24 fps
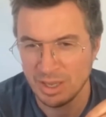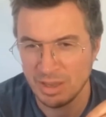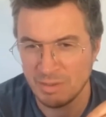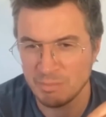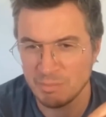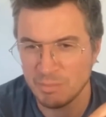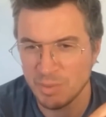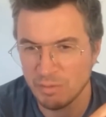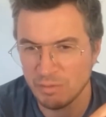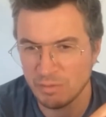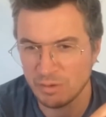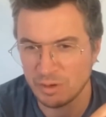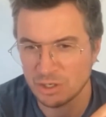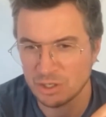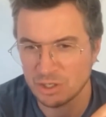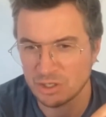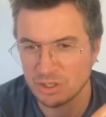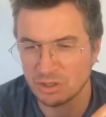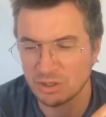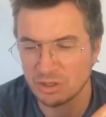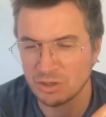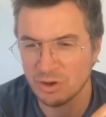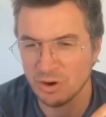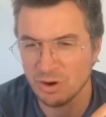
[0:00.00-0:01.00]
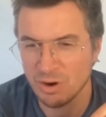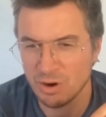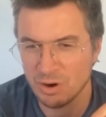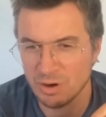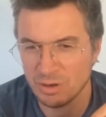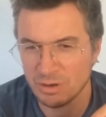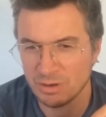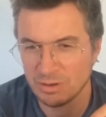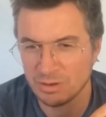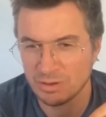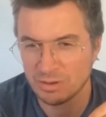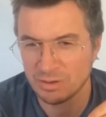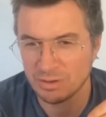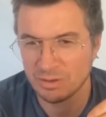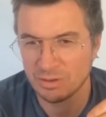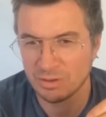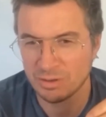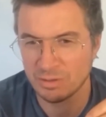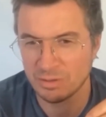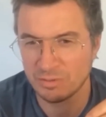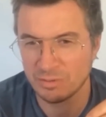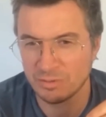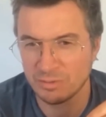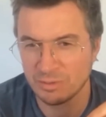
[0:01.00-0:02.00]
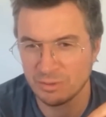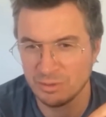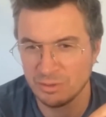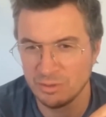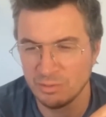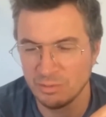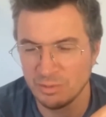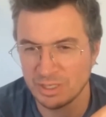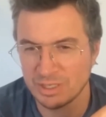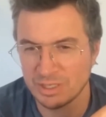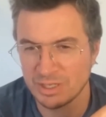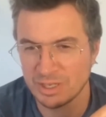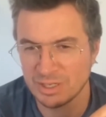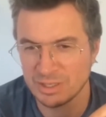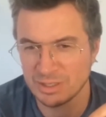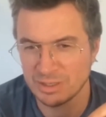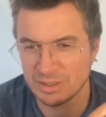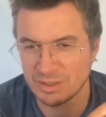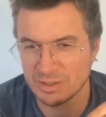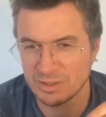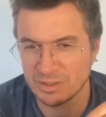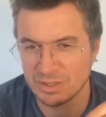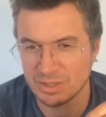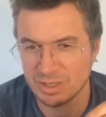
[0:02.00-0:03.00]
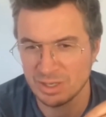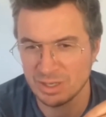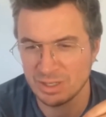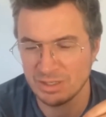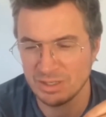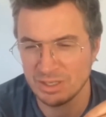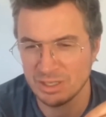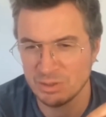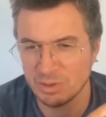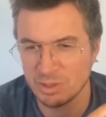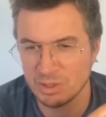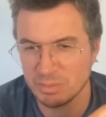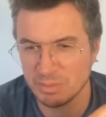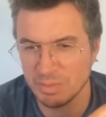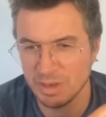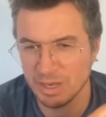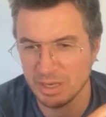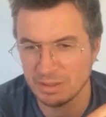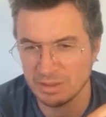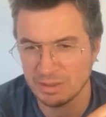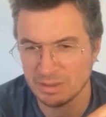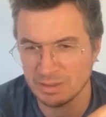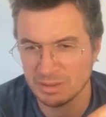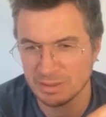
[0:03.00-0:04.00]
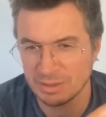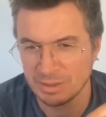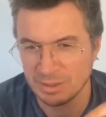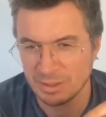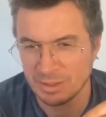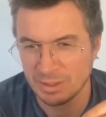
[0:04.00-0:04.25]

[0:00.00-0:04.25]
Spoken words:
impoverish the core of human existence in this respect,